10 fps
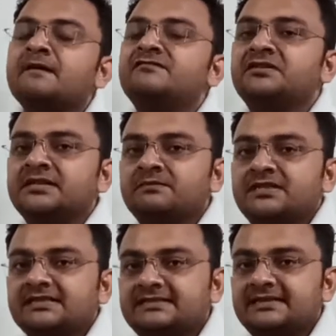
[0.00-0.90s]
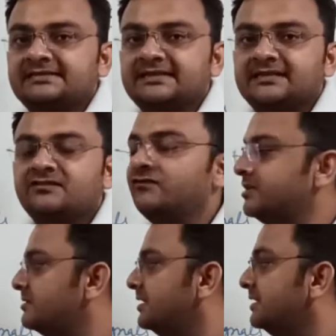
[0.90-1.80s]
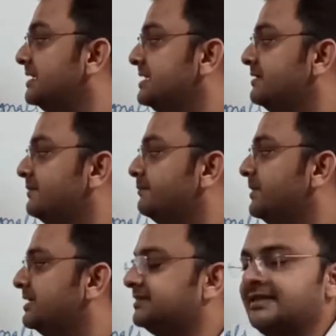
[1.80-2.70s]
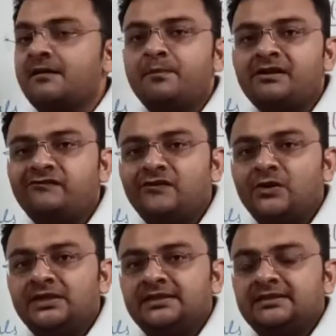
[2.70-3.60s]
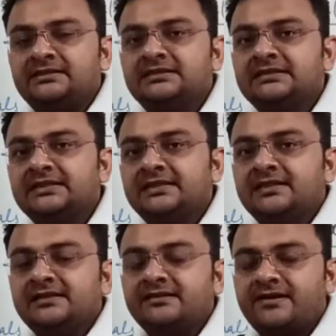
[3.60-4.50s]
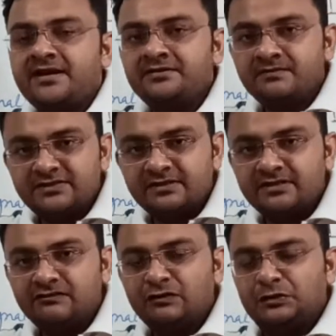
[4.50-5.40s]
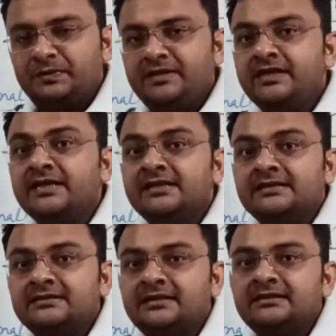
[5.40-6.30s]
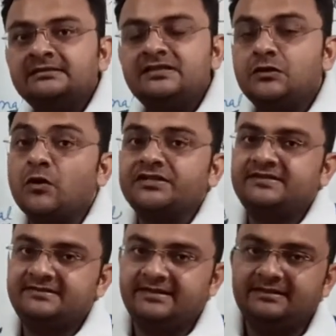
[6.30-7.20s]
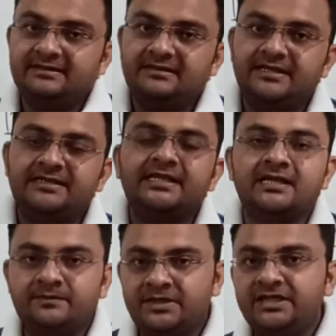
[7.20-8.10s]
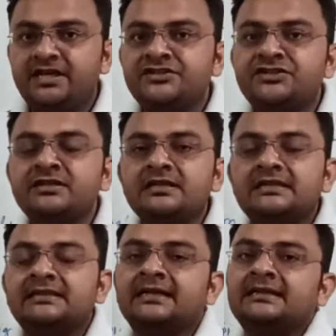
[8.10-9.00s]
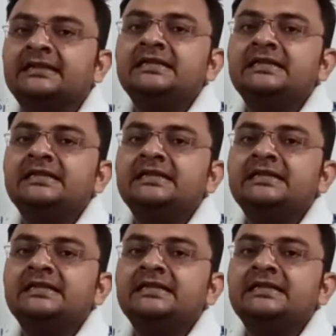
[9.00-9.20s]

deterministic signal. One example for random signal would be the noise signal. In the communication, the